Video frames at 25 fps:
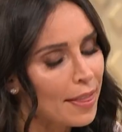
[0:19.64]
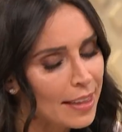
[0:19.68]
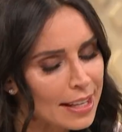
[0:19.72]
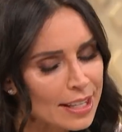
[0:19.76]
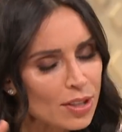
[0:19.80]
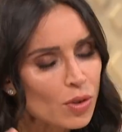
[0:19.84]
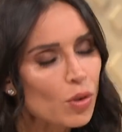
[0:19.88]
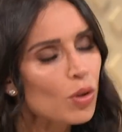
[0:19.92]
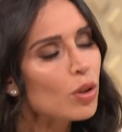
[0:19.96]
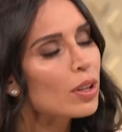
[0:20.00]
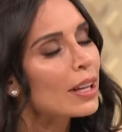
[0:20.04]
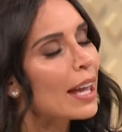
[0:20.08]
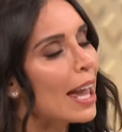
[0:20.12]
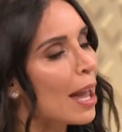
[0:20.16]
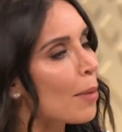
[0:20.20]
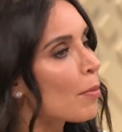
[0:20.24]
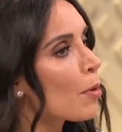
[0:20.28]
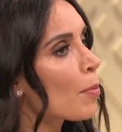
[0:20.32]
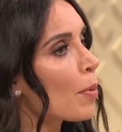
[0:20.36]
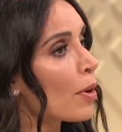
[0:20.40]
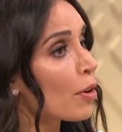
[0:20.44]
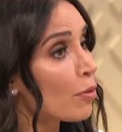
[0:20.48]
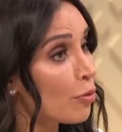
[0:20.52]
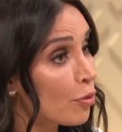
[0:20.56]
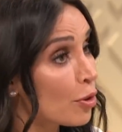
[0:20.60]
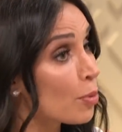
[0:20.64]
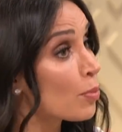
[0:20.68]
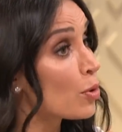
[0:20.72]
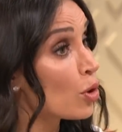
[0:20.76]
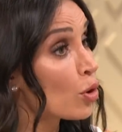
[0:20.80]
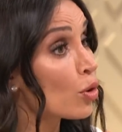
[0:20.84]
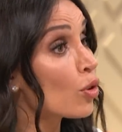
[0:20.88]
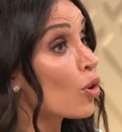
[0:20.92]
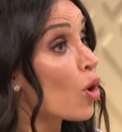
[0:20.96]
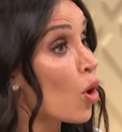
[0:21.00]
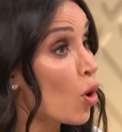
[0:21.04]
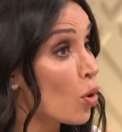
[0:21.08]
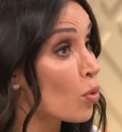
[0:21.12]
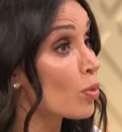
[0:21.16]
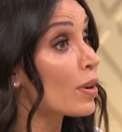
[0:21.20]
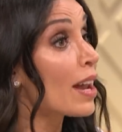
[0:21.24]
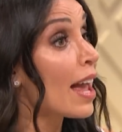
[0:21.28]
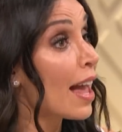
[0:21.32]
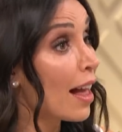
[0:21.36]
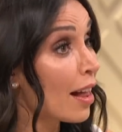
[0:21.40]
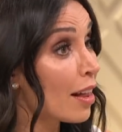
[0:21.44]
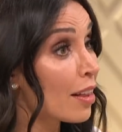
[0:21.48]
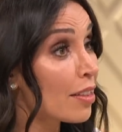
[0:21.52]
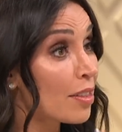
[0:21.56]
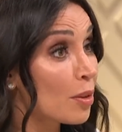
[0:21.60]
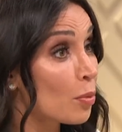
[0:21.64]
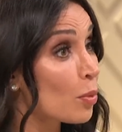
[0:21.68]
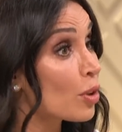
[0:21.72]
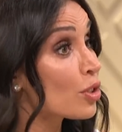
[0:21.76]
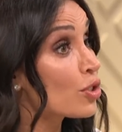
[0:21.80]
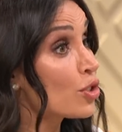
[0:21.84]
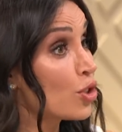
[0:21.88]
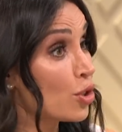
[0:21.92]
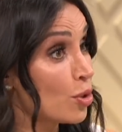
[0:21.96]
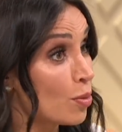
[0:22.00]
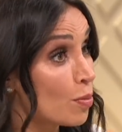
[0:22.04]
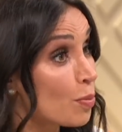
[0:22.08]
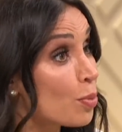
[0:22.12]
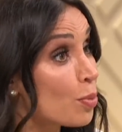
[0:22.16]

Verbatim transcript: And this all came about from your own health and wanting to